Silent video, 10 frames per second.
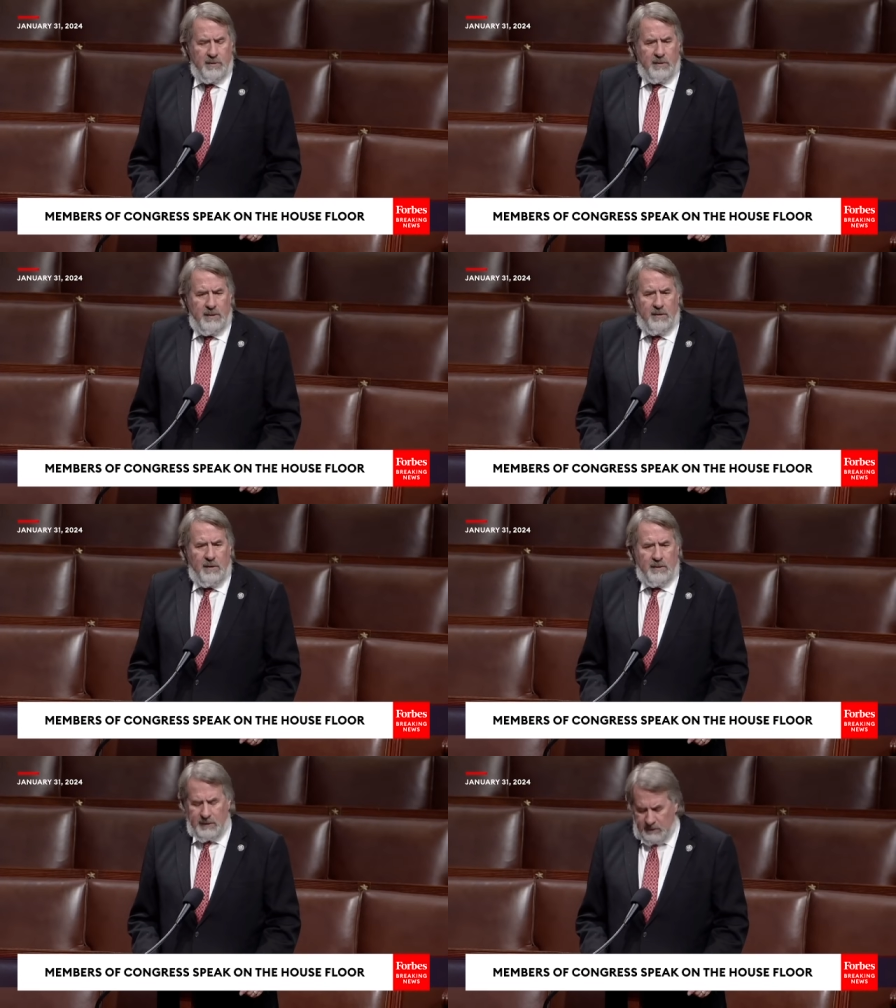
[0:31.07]
Indeed,
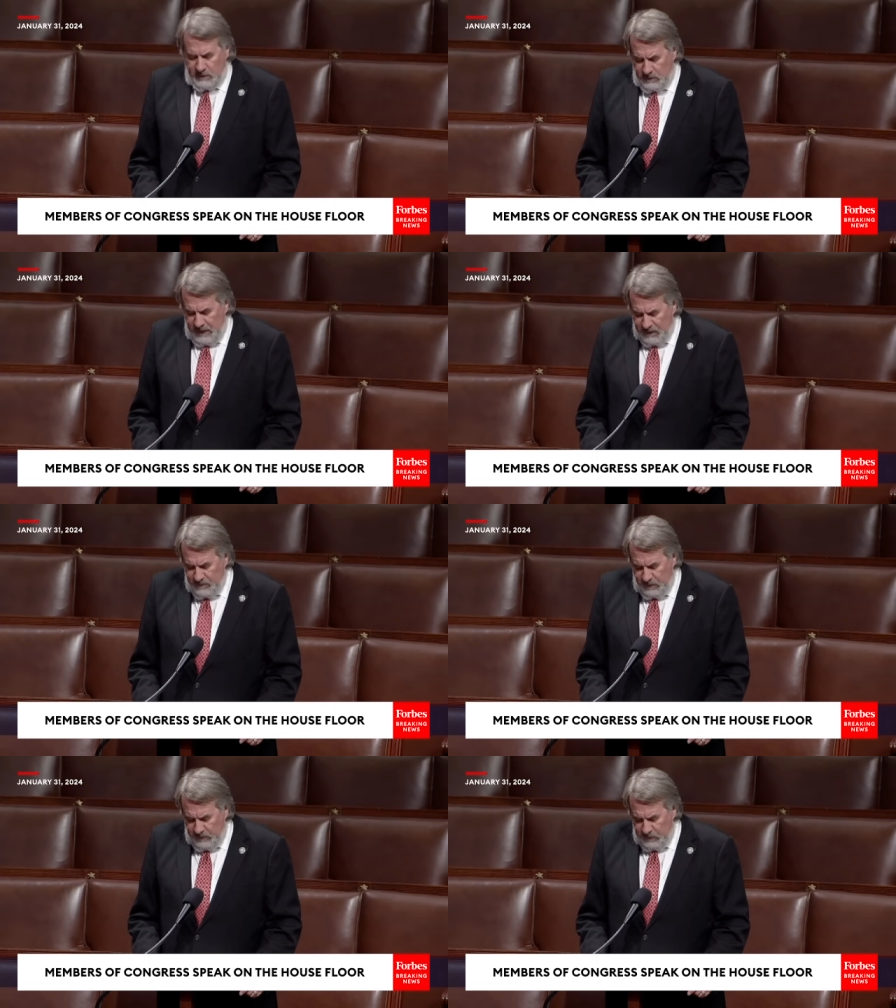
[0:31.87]
I think the tax
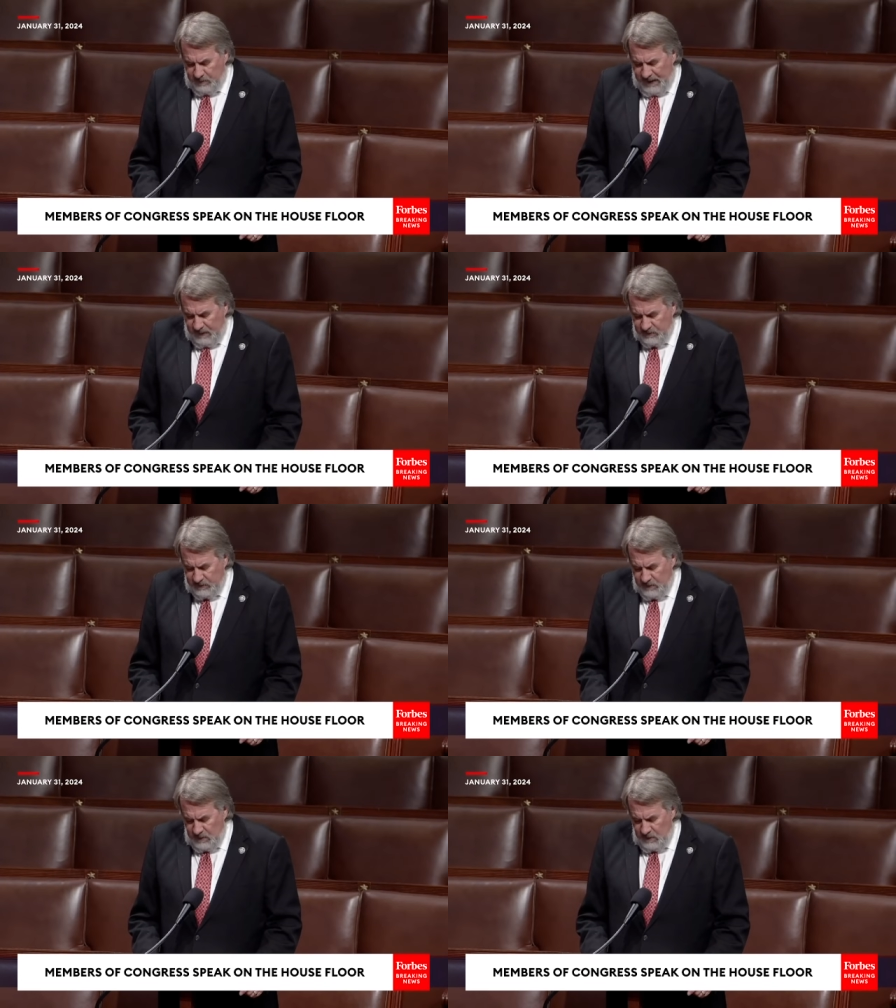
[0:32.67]
bill we just passed